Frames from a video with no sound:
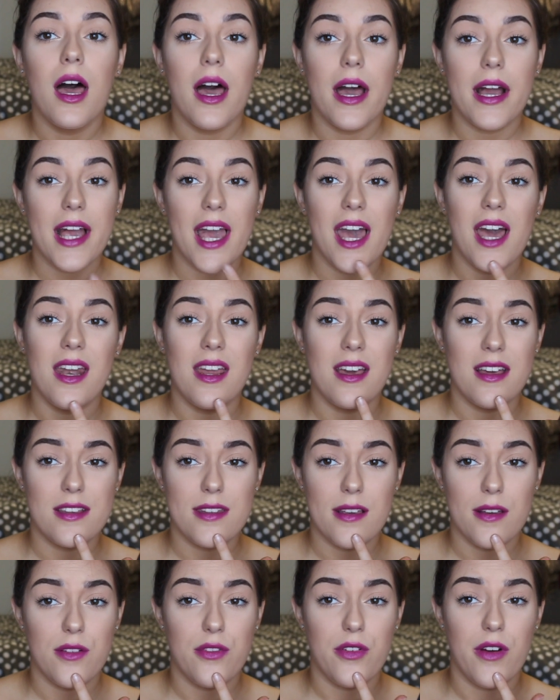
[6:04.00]
Again, it
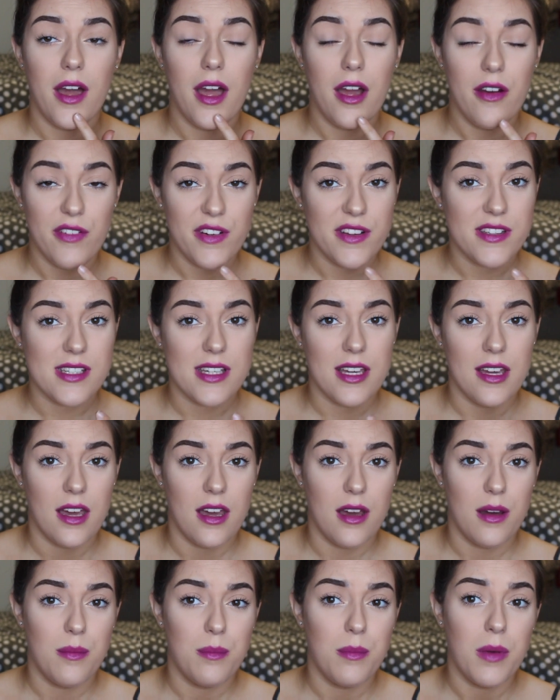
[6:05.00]
took forever to
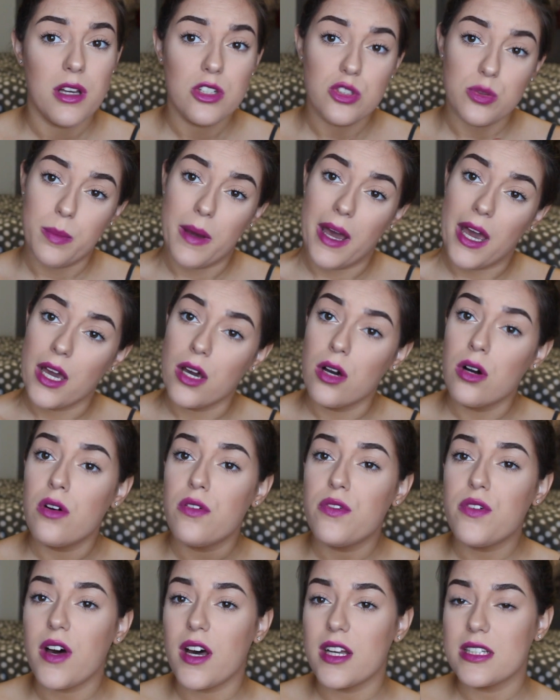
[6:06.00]
get much
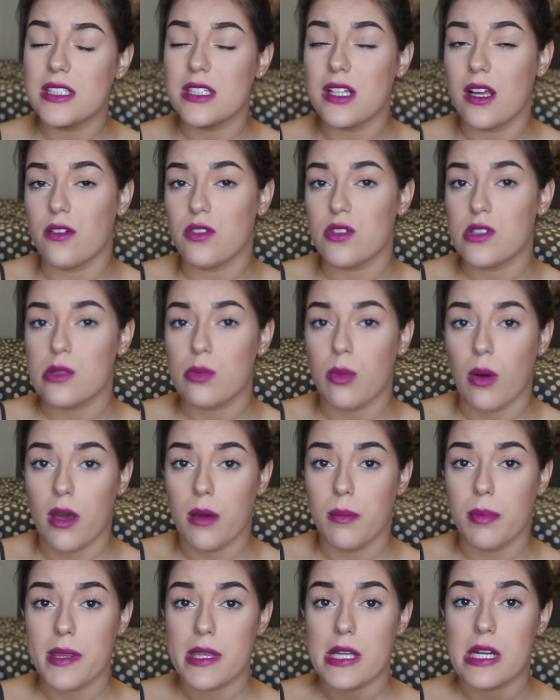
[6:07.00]
payoff. I did have to
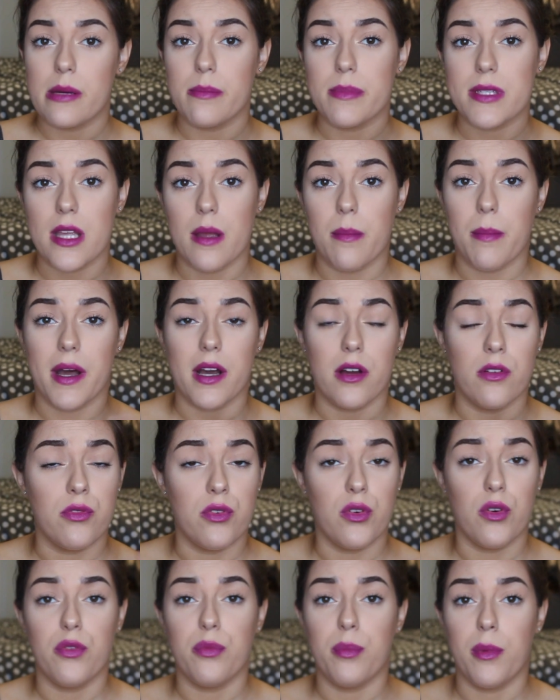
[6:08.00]
swipe the lipstick back and
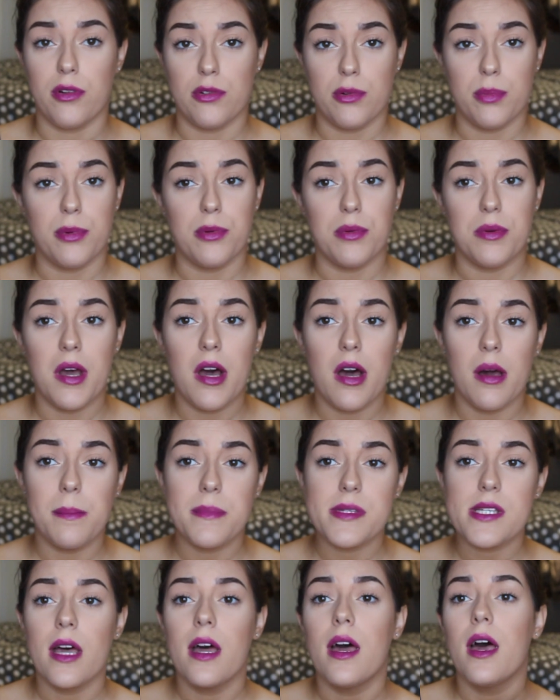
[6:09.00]
forth multiple
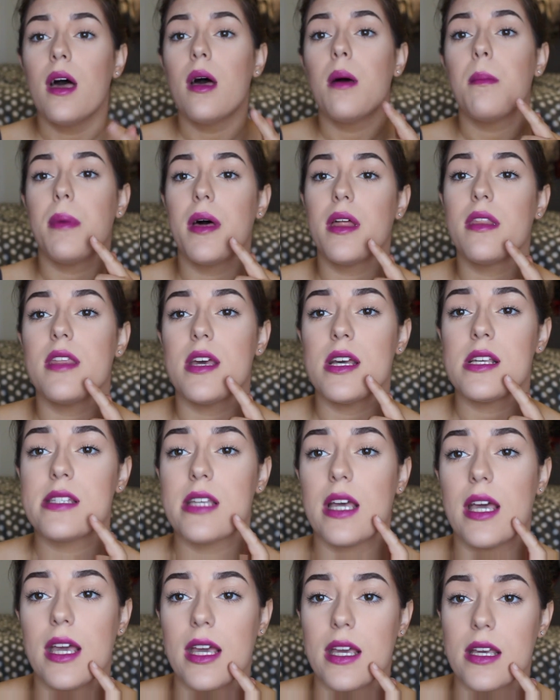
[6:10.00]
times, but this
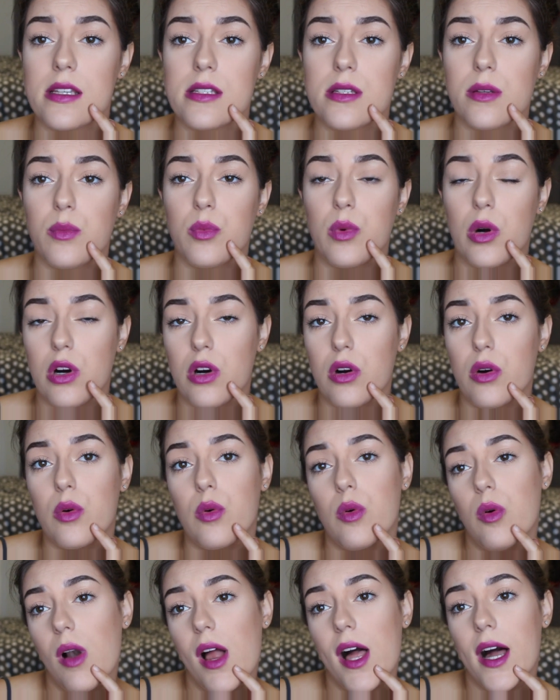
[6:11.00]
is what
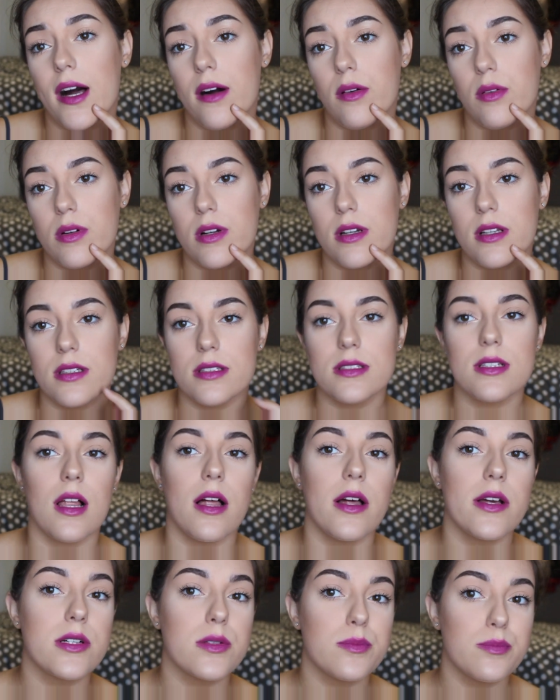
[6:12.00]
All Out looks
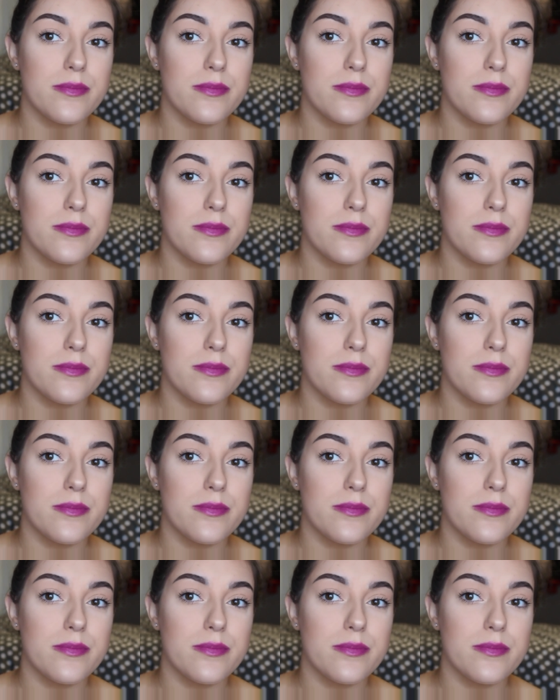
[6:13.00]
like.